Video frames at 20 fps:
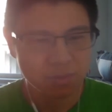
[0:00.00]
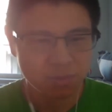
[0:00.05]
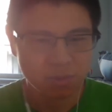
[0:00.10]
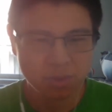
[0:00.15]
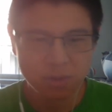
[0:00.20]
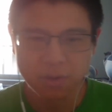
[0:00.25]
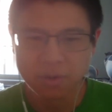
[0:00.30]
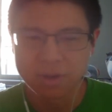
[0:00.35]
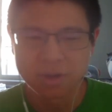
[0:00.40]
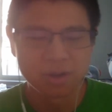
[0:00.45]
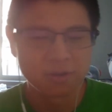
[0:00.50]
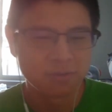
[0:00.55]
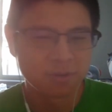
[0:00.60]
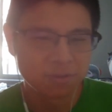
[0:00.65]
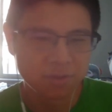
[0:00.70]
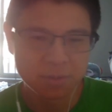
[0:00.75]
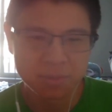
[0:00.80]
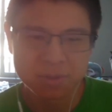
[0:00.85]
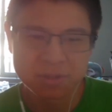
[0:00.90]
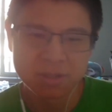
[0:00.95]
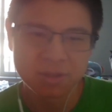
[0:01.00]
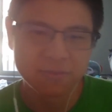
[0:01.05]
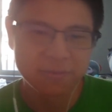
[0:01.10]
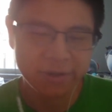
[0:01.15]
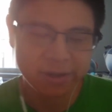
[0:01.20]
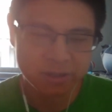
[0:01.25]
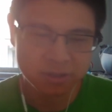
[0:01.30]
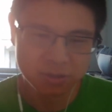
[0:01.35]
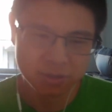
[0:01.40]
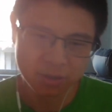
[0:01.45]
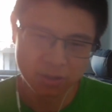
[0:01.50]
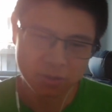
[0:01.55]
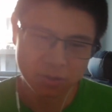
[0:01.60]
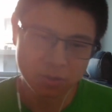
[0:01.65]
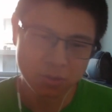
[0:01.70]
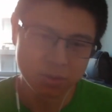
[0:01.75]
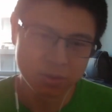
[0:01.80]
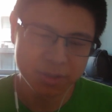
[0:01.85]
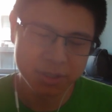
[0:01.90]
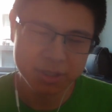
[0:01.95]
30 to 50% faster than
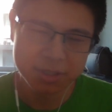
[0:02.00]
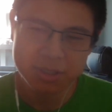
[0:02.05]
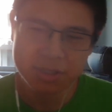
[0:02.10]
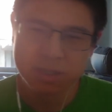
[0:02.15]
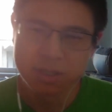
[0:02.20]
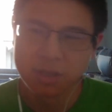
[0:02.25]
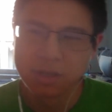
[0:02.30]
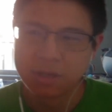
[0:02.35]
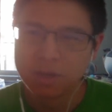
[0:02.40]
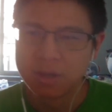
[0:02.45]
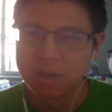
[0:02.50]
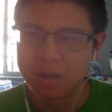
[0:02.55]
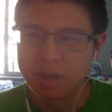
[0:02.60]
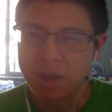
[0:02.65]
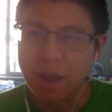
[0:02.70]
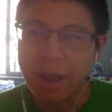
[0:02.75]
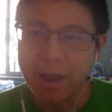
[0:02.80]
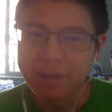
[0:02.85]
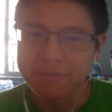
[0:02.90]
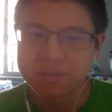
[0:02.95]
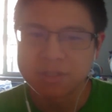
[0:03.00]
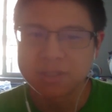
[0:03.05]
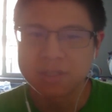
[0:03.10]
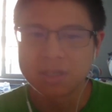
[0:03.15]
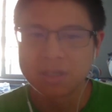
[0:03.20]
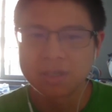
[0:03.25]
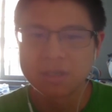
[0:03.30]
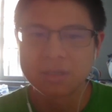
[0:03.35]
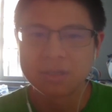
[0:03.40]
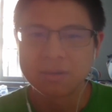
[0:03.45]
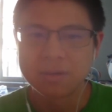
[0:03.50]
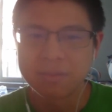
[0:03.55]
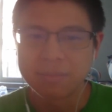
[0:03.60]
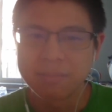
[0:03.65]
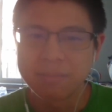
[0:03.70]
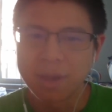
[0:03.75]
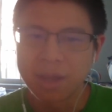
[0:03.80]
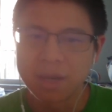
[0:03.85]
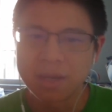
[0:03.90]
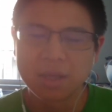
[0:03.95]
Google does. I've seen
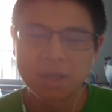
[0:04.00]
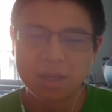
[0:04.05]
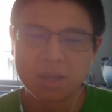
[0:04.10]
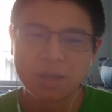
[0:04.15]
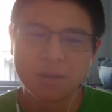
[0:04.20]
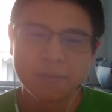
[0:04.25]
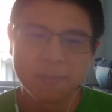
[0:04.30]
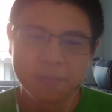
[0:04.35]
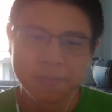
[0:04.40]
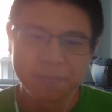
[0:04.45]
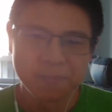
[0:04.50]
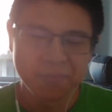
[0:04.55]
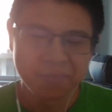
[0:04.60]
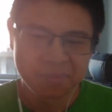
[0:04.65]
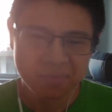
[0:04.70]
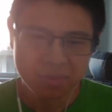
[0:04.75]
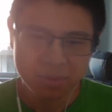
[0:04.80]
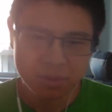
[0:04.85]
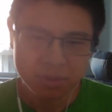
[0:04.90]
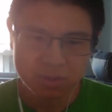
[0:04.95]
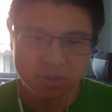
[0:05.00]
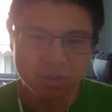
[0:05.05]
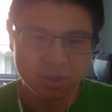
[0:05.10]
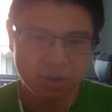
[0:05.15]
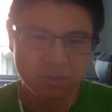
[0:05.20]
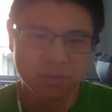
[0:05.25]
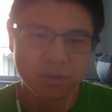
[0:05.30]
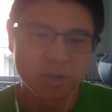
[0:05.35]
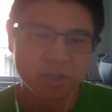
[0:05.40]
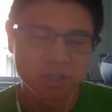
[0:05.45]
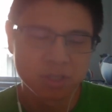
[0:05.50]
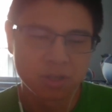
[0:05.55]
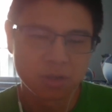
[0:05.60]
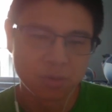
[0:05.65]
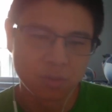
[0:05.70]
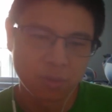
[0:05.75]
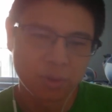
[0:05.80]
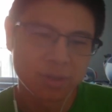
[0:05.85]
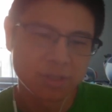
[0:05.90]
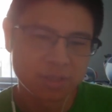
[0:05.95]
many software engineer
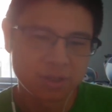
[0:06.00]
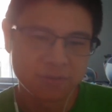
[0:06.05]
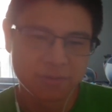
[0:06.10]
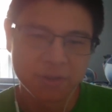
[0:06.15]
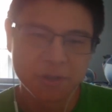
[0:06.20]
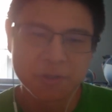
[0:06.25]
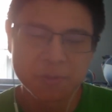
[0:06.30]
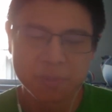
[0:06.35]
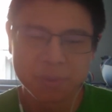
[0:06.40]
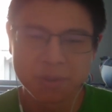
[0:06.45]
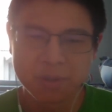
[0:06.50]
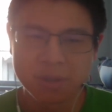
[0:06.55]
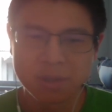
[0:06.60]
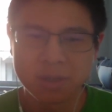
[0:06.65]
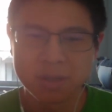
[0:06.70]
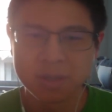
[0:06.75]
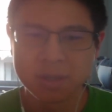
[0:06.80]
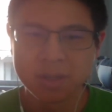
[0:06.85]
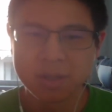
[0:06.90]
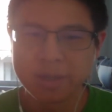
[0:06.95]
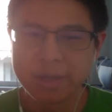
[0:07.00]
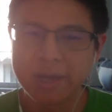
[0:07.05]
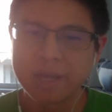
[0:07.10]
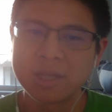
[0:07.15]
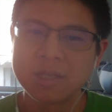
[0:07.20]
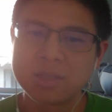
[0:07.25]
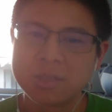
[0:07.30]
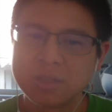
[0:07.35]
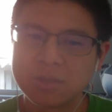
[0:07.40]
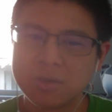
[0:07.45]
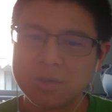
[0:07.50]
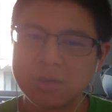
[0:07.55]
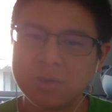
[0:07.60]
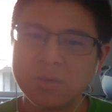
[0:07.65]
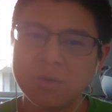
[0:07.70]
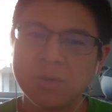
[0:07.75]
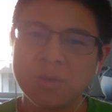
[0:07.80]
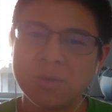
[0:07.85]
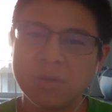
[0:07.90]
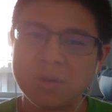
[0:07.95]
ones at Facebook get
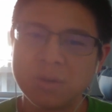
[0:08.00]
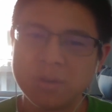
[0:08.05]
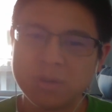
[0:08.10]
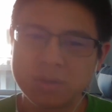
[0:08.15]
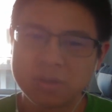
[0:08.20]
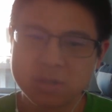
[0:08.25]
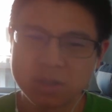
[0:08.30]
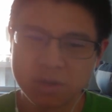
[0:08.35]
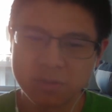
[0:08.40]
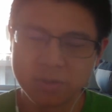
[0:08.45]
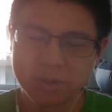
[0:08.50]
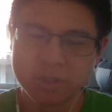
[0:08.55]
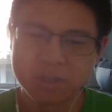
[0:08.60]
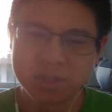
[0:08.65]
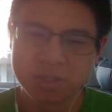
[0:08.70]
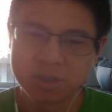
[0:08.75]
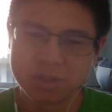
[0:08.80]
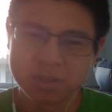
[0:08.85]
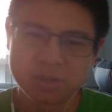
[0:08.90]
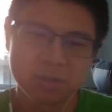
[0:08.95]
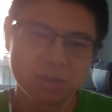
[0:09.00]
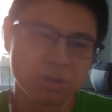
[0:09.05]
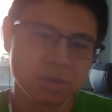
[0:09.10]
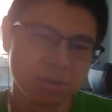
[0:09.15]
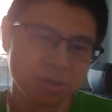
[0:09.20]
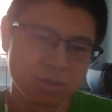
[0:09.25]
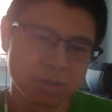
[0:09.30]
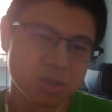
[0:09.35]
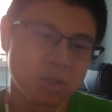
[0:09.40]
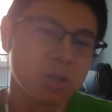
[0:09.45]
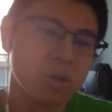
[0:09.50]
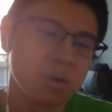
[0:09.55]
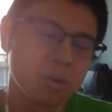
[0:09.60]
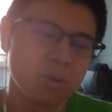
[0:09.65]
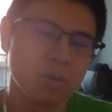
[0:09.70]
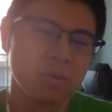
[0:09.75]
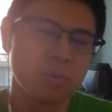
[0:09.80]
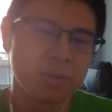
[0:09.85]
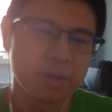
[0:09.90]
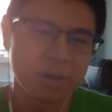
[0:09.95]
to software engineer 2,